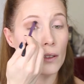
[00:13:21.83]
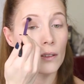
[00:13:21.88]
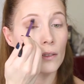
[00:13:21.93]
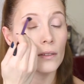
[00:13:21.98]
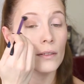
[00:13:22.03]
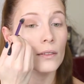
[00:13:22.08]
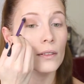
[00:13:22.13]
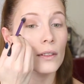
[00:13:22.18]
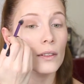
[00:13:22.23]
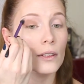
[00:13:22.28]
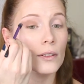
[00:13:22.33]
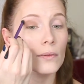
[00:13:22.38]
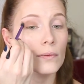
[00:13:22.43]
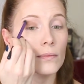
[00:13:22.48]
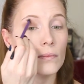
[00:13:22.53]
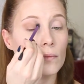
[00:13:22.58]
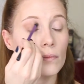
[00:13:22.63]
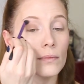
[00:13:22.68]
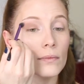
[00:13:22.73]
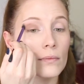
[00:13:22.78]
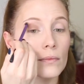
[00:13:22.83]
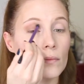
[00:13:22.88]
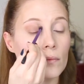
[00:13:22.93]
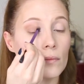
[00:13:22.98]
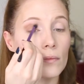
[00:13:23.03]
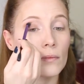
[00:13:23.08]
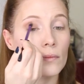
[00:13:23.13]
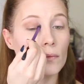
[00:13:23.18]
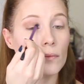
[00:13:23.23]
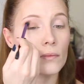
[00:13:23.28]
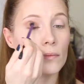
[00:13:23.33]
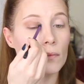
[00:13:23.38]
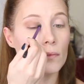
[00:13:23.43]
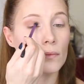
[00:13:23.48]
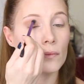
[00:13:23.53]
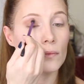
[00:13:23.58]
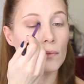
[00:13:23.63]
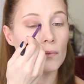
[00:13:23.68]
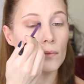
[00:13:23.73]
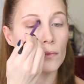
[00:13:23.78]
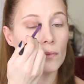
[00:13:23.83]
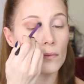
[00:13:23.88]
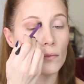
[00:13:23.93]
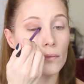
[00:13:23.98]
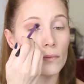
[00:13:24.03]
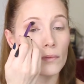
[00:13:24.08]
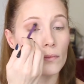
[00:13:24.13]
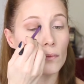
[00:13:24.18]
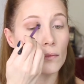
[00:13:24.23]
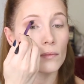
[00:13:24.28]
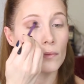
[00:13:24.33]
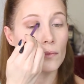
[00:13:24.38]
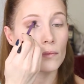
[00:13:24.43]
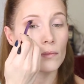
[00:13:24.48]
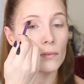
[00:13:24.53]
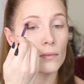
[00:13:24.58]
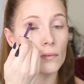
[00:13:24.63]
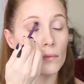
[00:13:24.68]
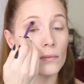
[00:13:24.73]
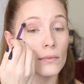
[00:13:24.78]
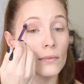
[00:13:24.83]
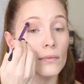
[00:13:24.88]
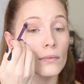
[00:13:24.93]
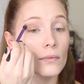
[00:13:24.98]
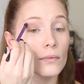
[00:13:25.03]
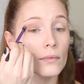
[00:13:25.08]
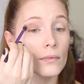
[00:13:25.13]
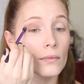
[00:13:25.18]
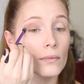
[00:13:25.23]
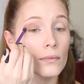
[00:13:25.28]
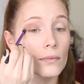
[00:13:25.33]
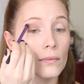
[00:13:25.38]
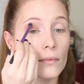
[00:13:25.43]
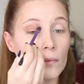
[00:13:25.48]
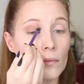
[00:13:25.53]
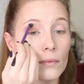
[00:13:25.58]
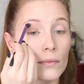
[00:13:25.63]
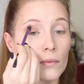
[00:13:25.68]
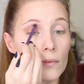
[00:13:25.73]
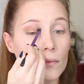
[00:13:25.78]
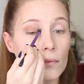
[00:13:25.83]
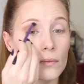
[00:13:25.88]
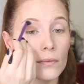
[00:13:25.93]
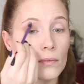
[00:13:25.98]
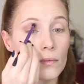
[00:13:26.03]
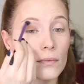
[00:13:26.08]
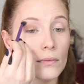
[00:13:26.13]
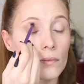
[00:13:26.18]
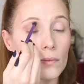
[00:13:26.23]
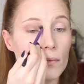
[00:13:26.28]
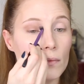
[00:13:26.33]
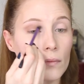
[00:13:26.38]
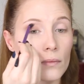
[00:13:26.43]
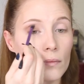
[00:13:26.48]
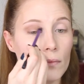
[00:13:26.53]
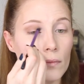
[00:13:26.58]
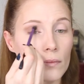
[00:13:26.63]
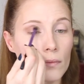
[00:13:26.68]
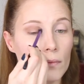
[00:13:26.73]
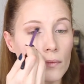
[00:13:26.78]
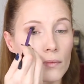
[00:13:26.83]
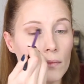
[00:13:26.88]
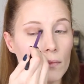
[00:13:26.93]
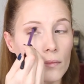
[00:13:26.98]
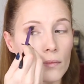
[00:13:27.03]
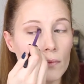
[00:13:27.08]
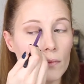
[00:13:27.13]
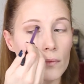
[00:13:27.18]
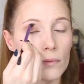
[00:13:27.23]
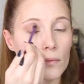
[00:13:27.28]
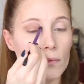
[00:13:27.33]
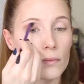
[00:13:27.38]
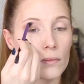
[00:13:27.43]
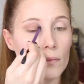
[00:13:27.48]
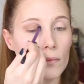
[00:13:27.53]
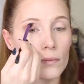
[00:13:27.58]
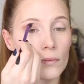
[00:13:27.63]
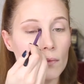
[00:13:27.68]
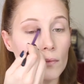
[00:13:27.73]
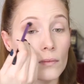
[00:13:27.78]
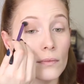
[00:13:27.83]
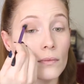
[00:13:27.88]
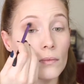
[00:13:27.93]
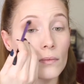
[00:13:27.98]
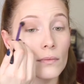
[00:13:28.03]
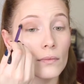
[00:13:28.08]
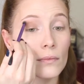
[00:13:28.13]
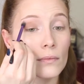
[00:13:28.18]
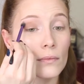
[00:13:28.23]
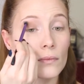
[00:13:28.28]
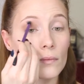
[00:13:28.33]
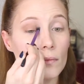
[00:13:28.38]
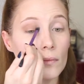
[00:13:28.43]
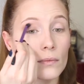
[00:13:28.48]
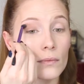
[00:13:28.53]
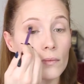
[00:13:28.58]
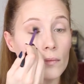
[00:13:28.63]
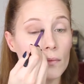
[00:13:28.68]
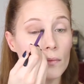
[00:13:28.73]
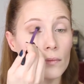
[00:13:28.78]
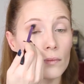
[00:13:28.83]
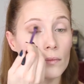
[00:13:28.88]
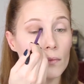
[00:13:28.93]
Nothing is said.